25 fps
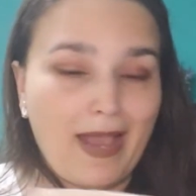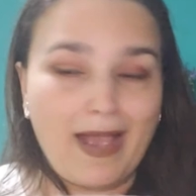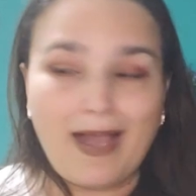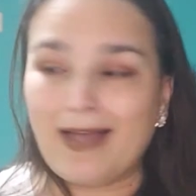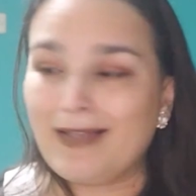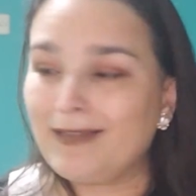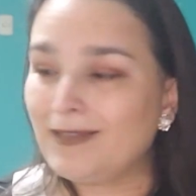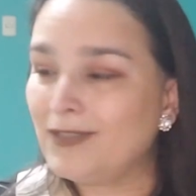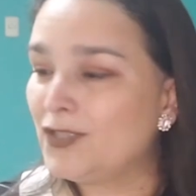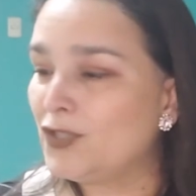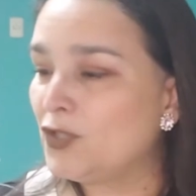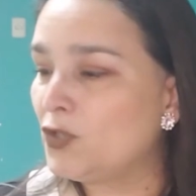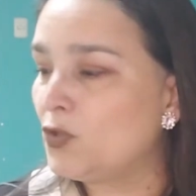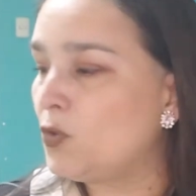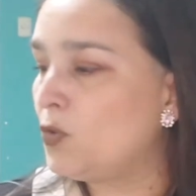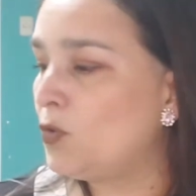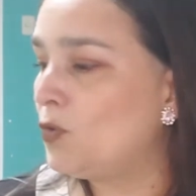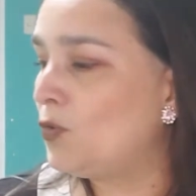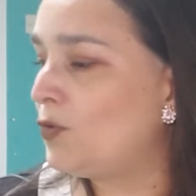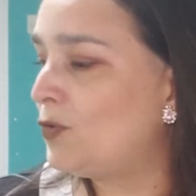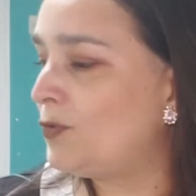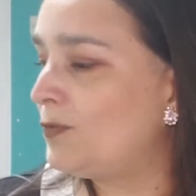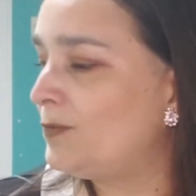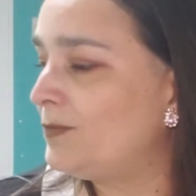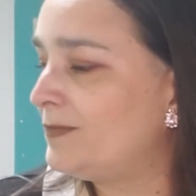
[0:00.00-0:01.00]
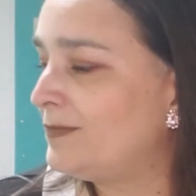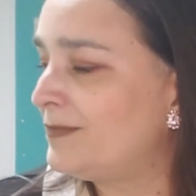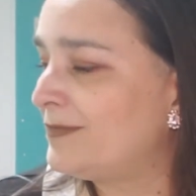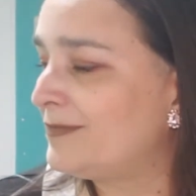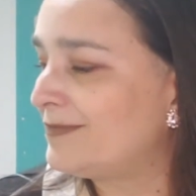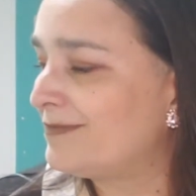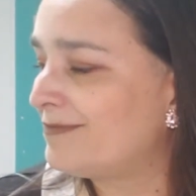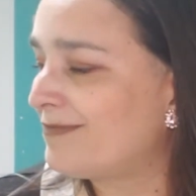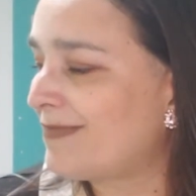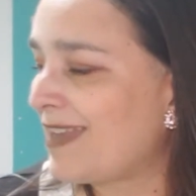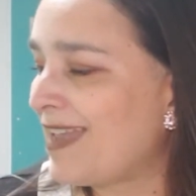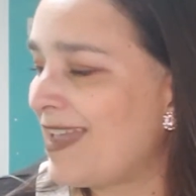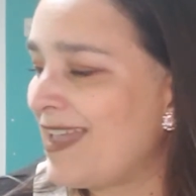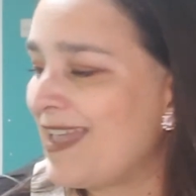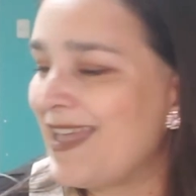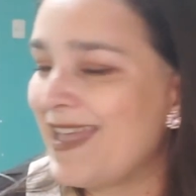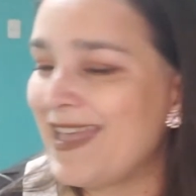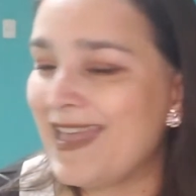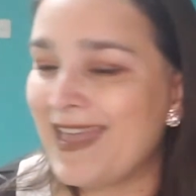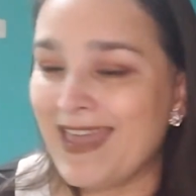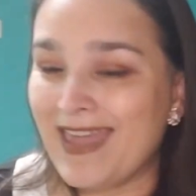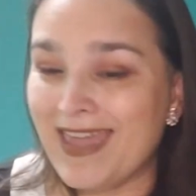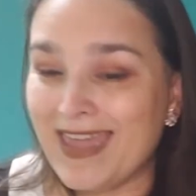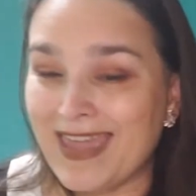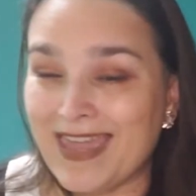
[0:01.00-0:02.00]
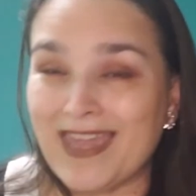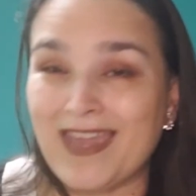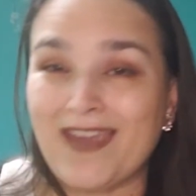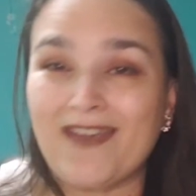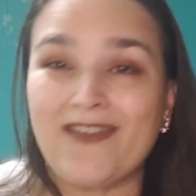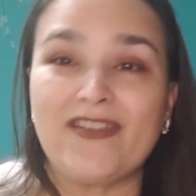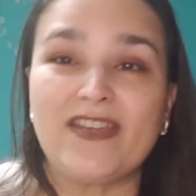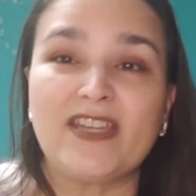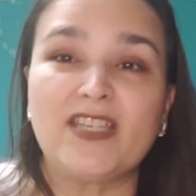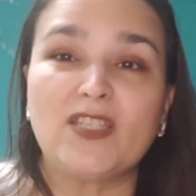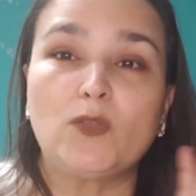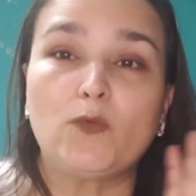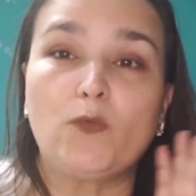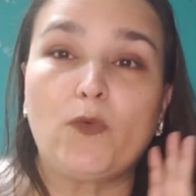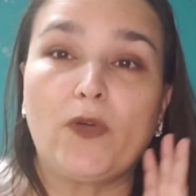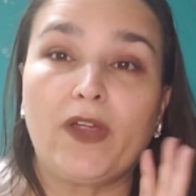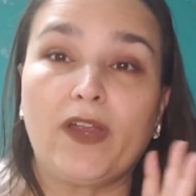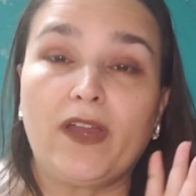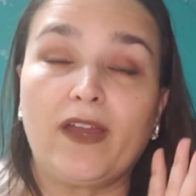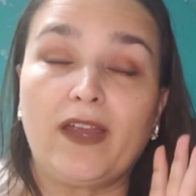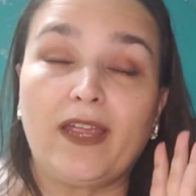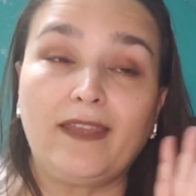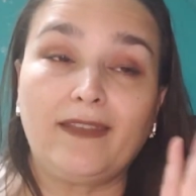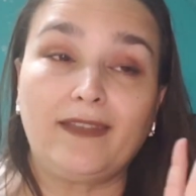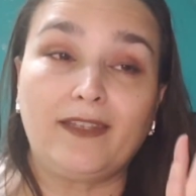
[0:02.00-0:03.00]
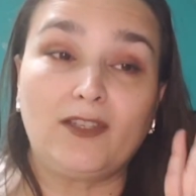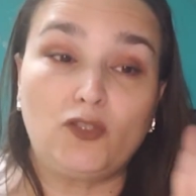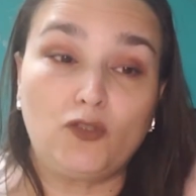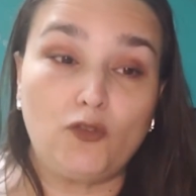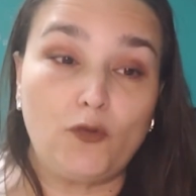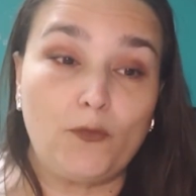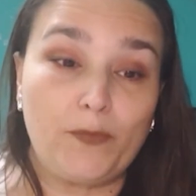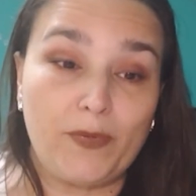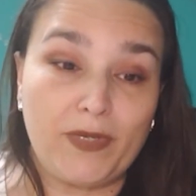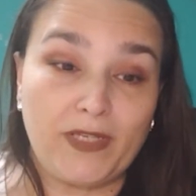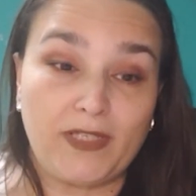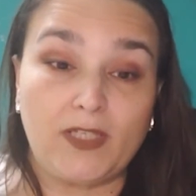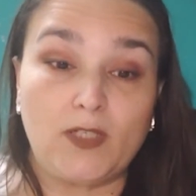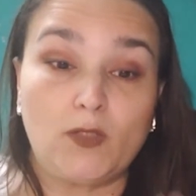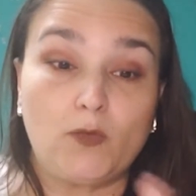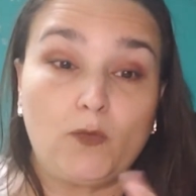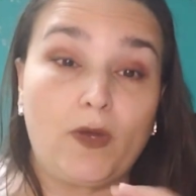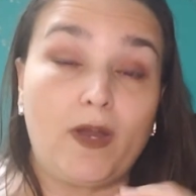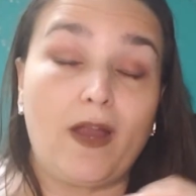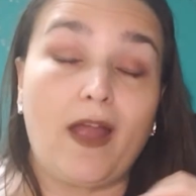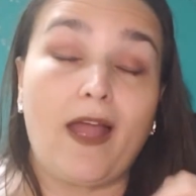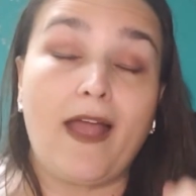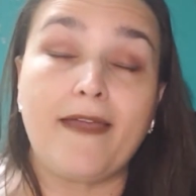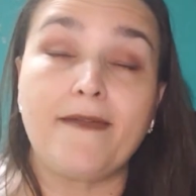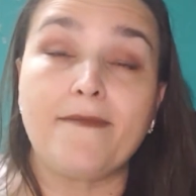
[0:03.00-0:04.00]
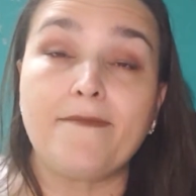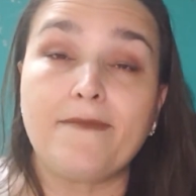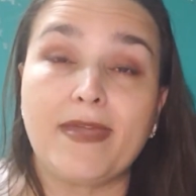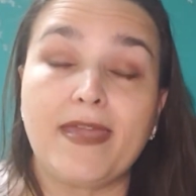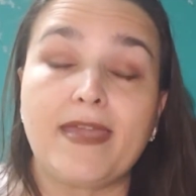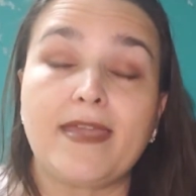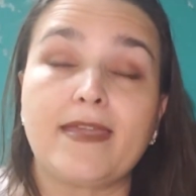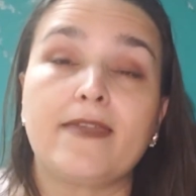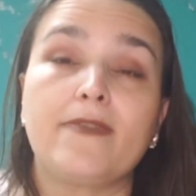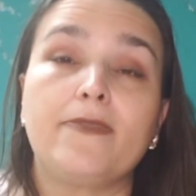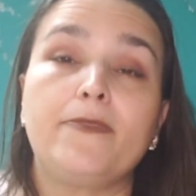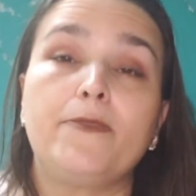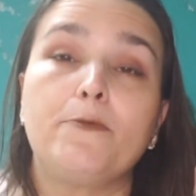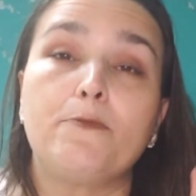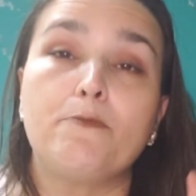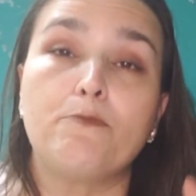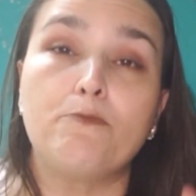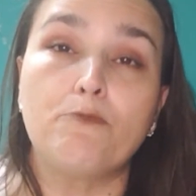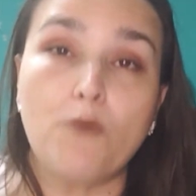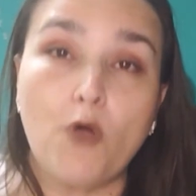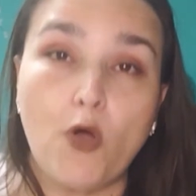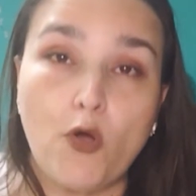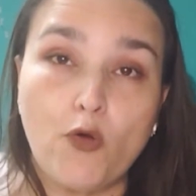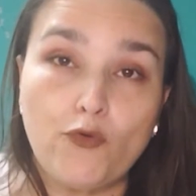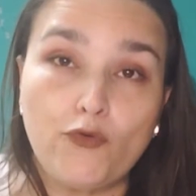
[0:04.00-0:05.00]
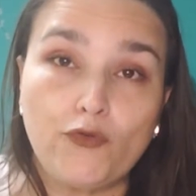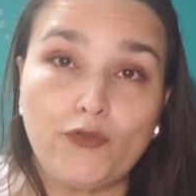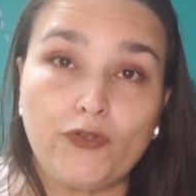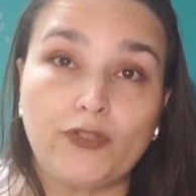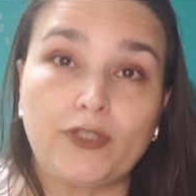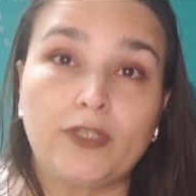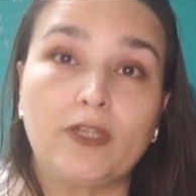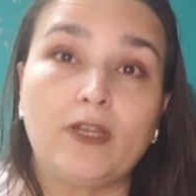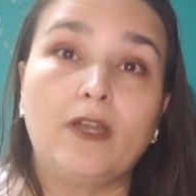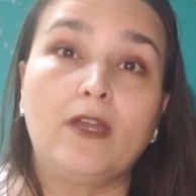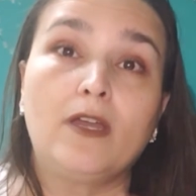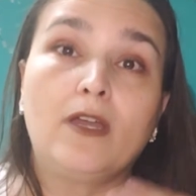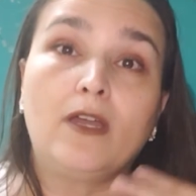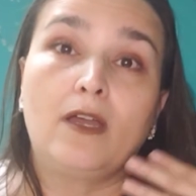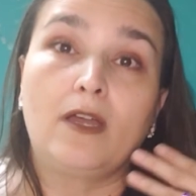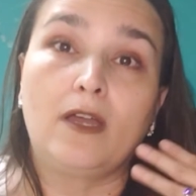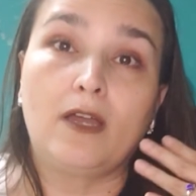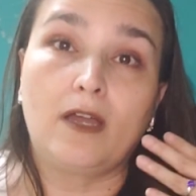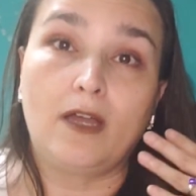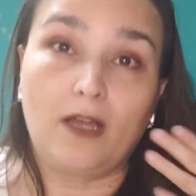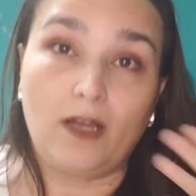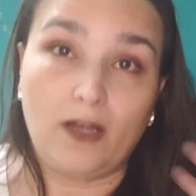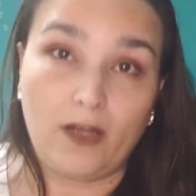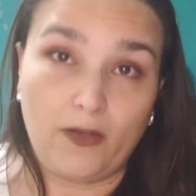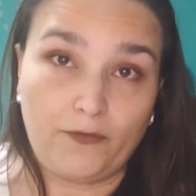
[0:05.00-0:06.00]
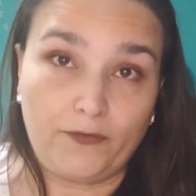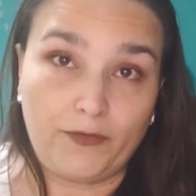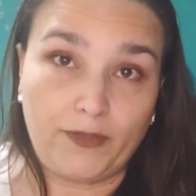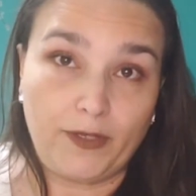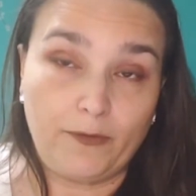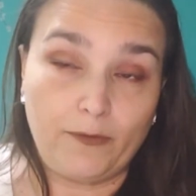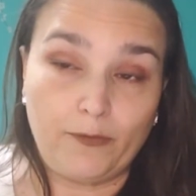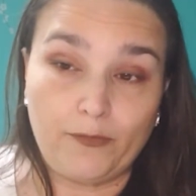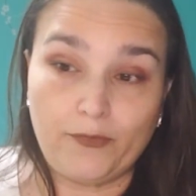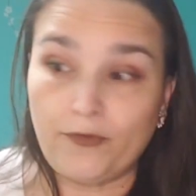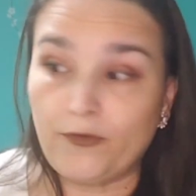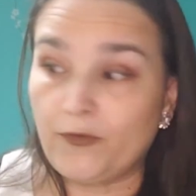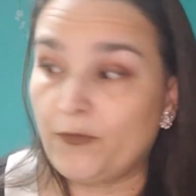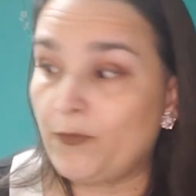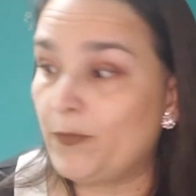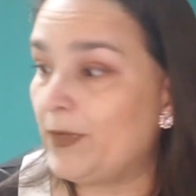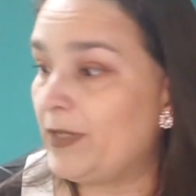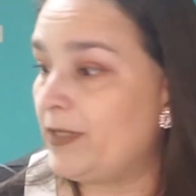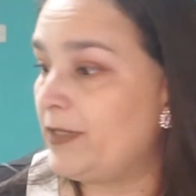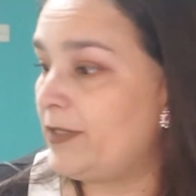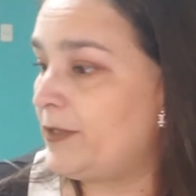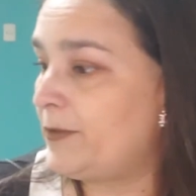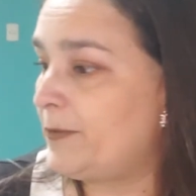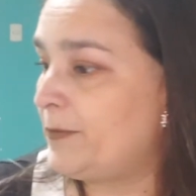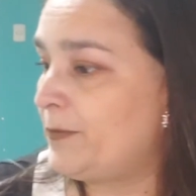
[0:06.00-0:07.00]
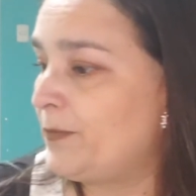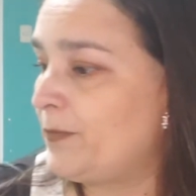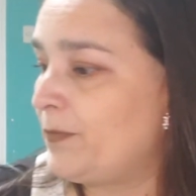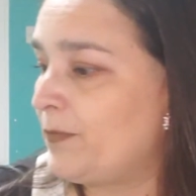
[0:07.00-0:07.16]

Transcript: Also, here is where, in the two pieces where I make the most of the improvement.